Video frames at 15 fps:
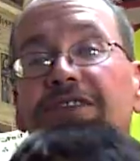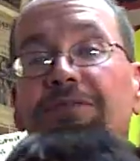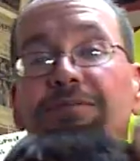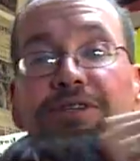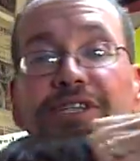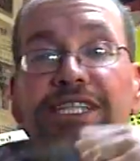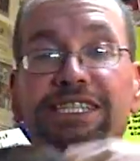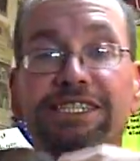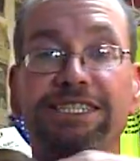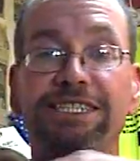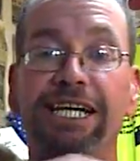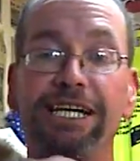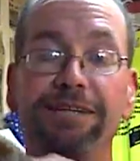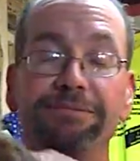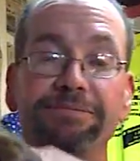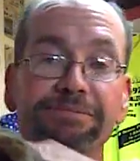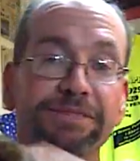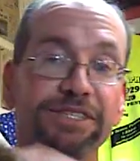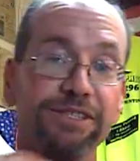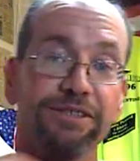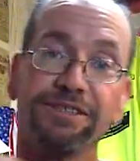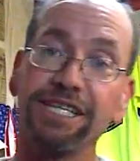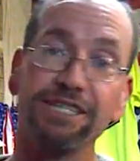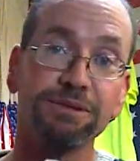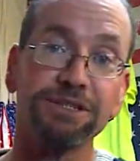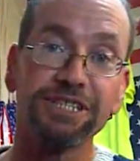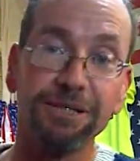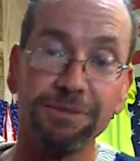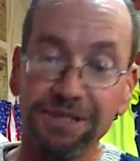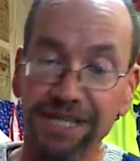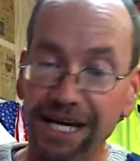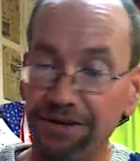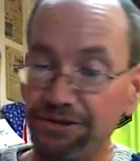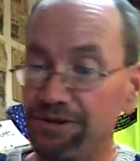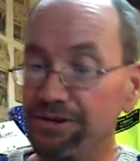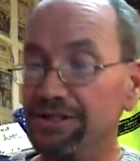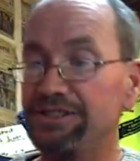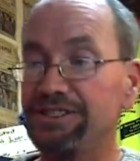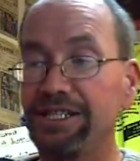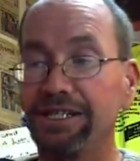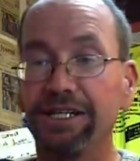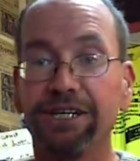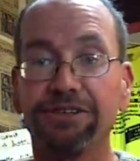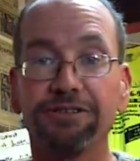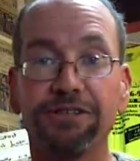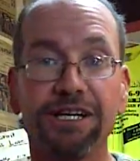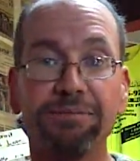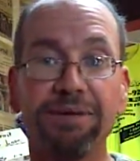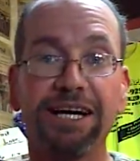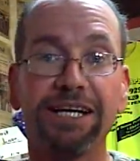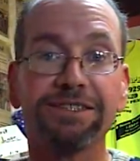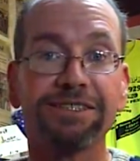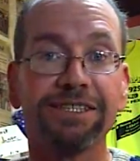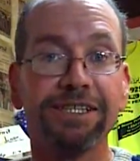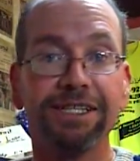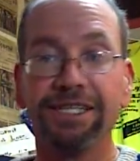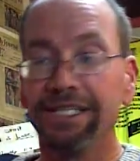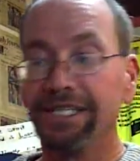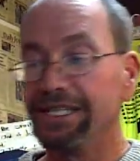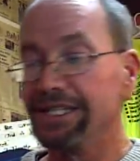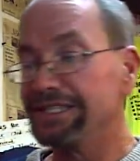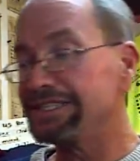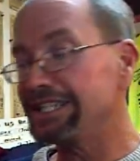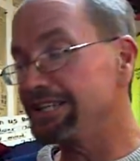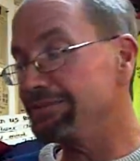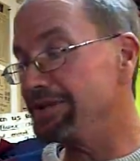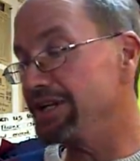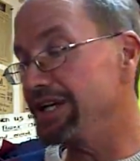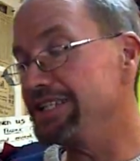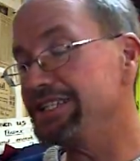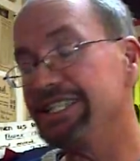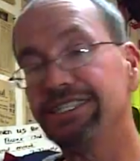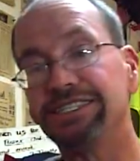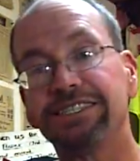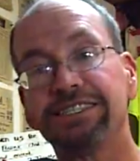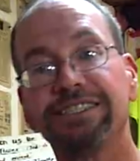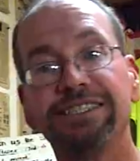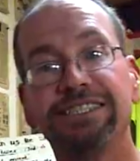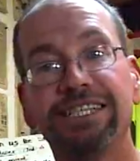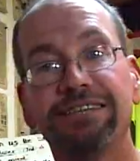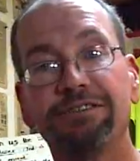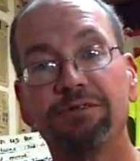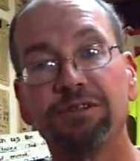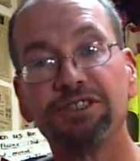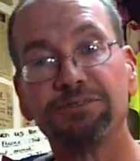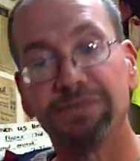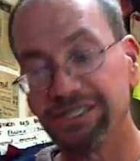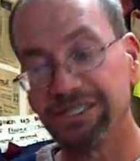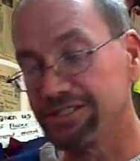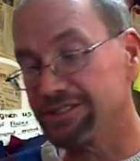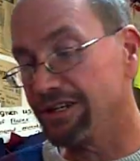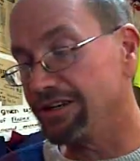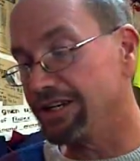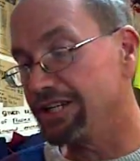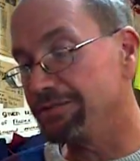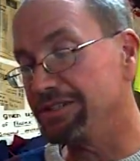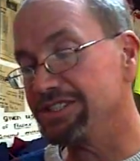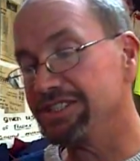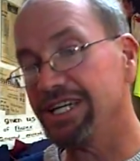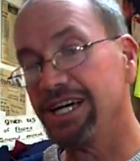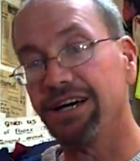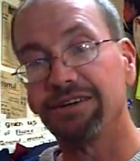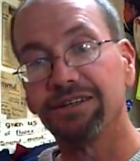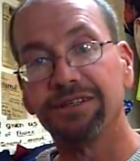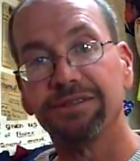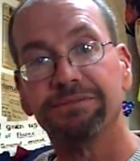live in a police state, because that's what's coming down to. The Senate yesterday passed Senate Bill 1867, which makes us all enemies now.